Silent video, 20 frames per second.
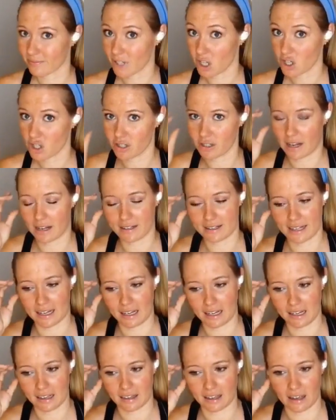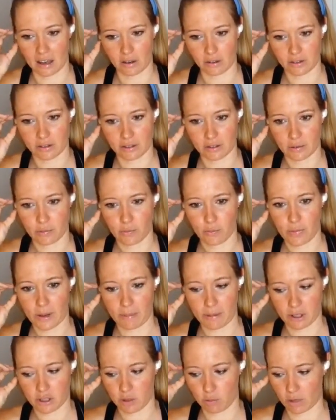She's not saying anything else.
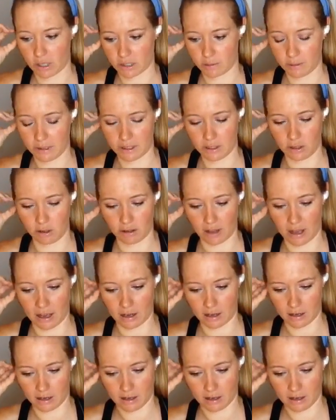Maybe she wants me to do that.